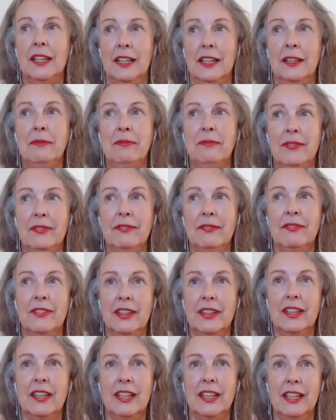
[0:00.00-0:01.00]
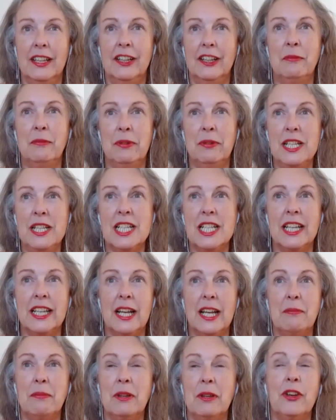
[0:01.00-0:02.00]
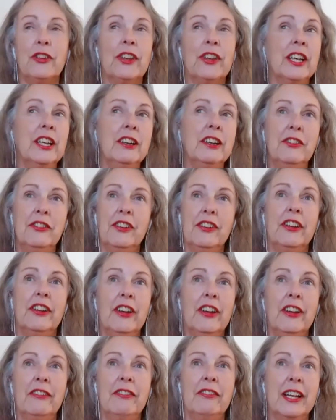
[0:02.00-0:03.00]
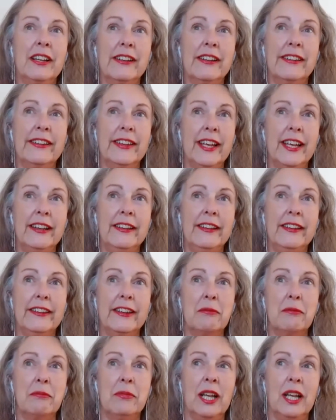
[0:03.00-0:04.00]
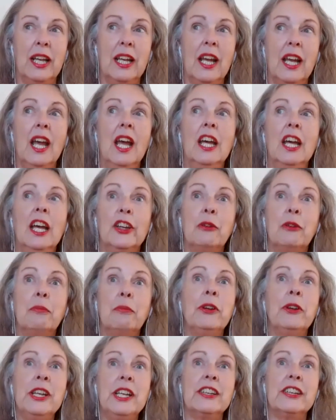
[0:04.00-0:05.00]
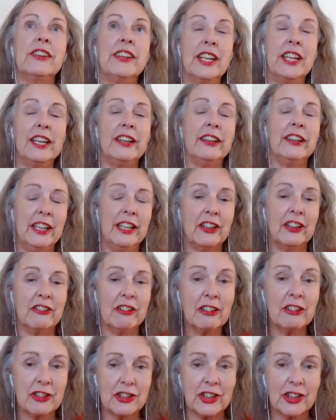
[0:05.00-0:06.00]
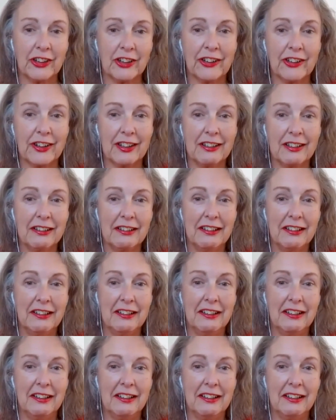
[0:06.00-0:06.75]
Yeah, I can appreciate that, because I often turn around and say to somebody, your body just needs instructions.